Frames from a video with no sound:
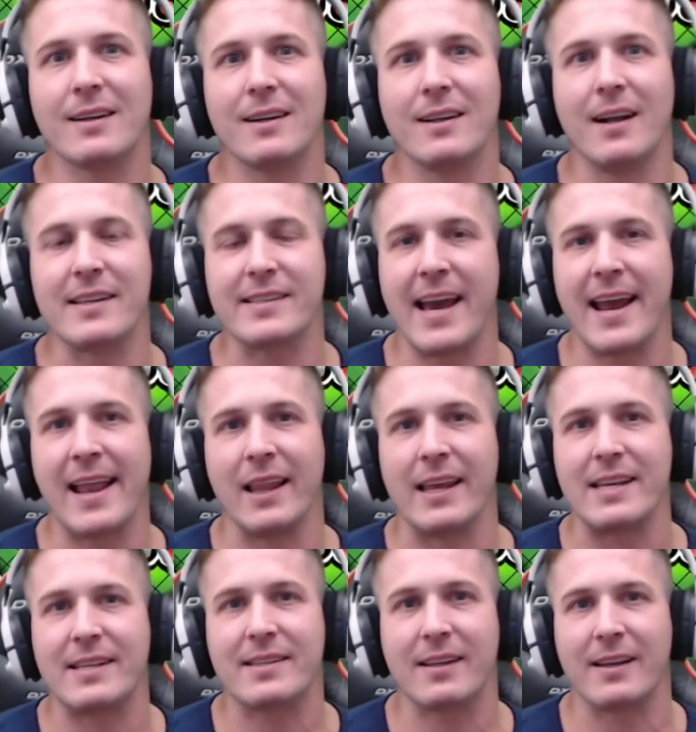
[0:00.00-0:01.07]
Let's get at
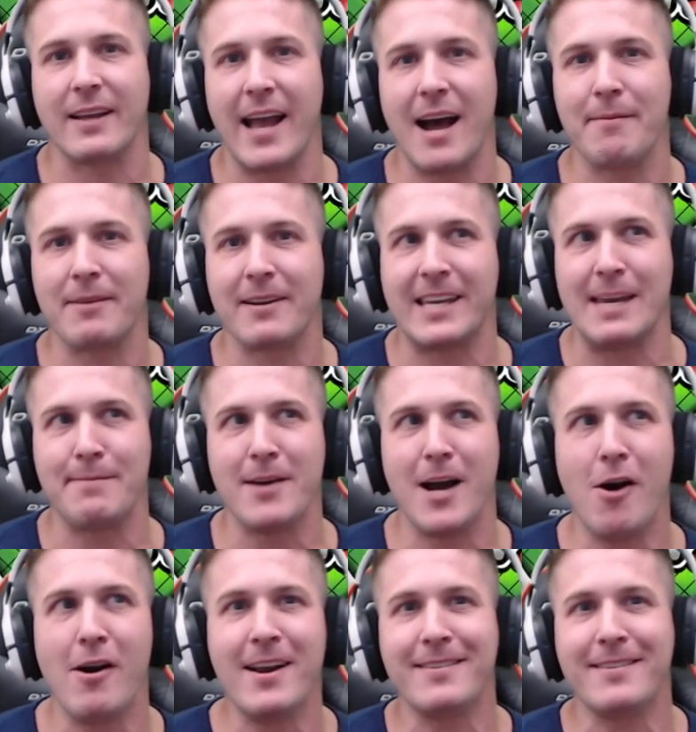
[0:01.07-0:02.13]
least, yeah, keep
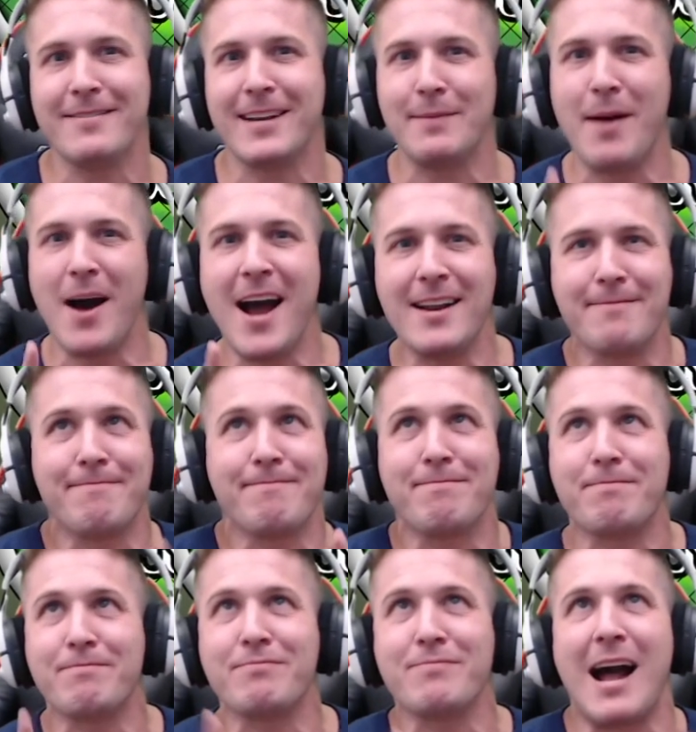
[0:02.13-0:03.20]
going. Come on.
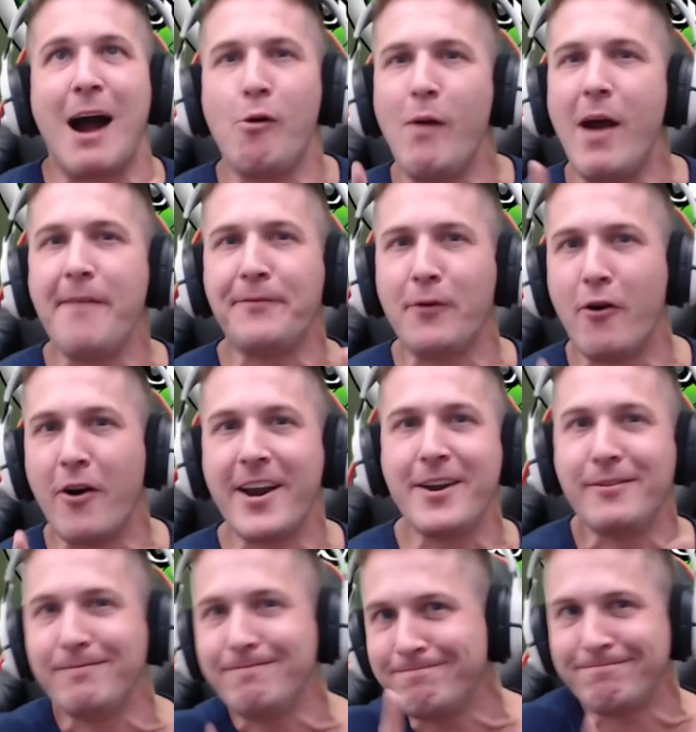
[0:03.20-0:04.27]
I'll wait for you.
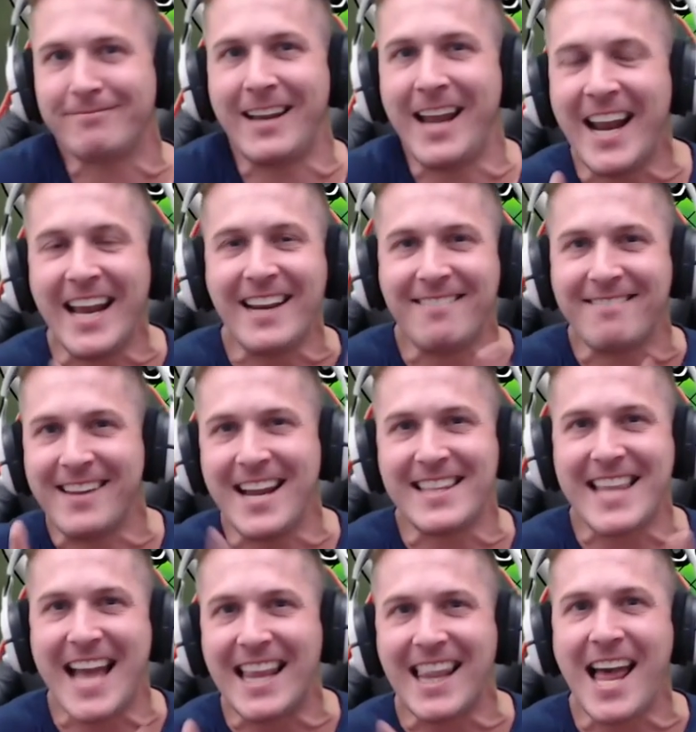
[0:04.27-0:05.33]
Hit it. Hit
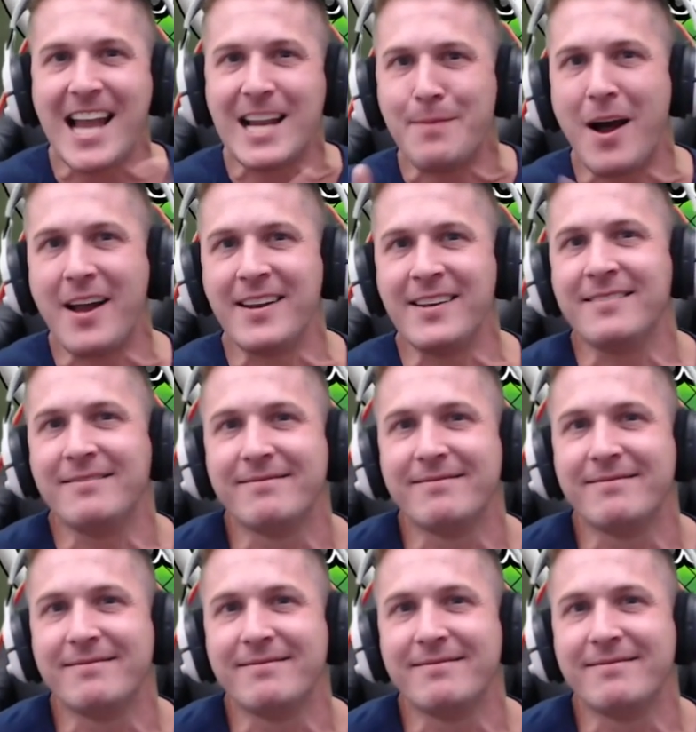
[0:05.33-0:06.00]
that like button.